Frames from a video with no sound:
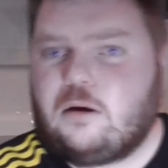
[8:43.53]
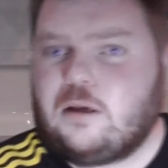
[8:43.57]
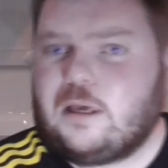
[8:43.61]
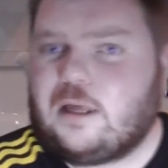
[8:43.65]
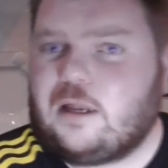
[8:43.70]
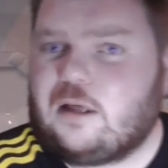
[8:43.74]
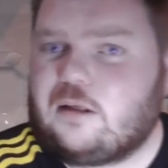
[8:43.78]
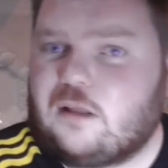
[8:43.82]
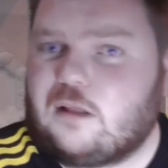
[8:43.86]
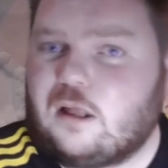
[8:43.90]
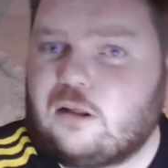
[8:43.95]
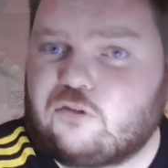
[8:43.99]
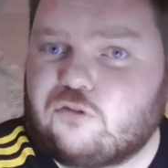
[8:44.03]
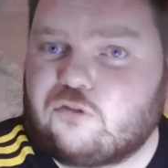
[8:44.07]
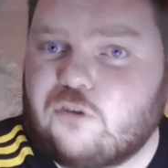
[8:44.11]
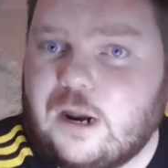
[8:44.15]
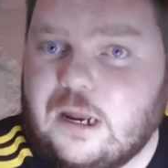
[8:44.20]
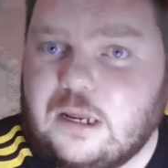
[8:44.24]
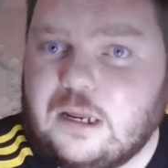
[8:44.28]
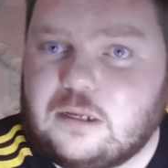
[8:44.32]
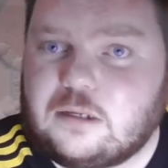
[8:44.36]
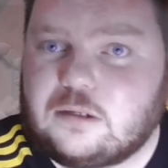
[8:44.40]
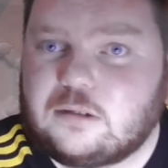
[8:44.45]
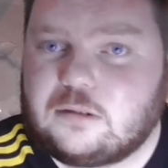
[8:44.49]
oh, you know, that's
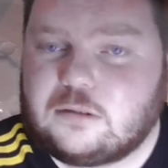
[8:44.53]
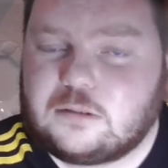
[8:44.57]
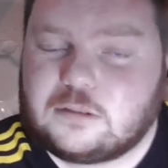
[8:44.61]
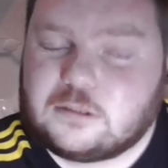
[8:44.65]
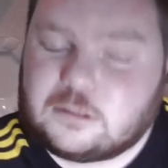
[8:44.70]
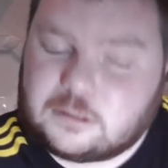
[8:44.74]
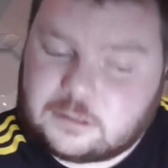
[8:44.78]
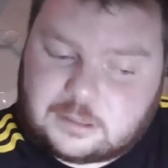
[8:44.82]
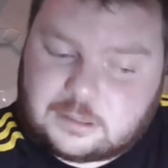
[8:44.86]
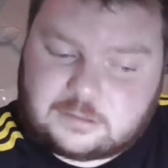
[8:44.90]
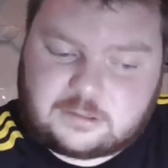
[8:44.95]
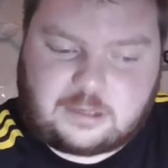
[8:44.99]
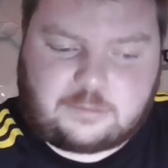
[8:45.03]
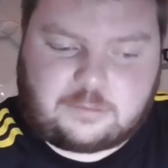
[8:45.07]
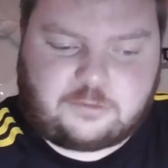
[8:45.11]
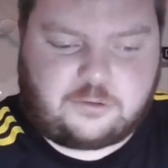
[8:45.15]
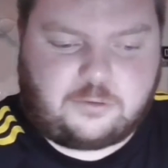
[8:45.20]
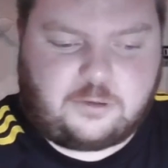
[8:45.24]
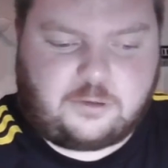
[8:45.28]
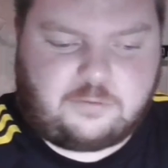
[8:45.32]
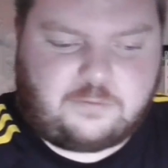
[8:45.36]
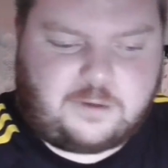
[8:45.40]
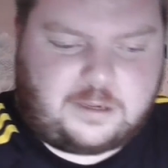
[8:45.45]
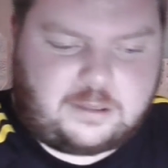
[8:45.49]
great. That's
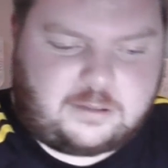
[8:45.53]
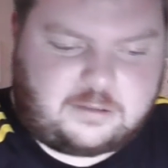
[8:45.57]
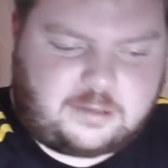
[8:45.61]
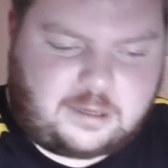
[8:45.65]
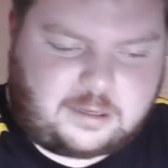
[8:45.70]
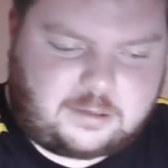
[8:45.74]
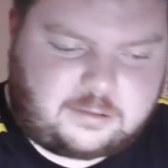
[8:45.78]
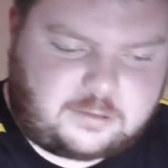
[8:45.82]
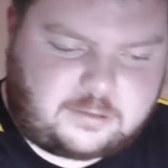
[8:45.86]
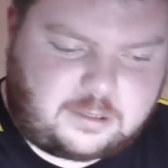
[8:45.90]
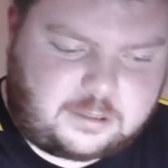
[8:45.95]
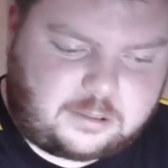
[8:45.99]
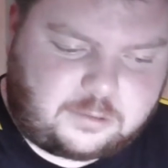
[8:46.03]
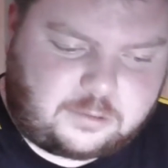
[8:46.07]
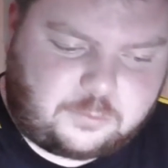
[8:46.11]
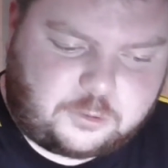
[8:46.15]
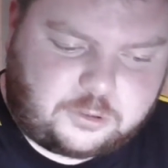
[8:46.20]
absolutely fantastic.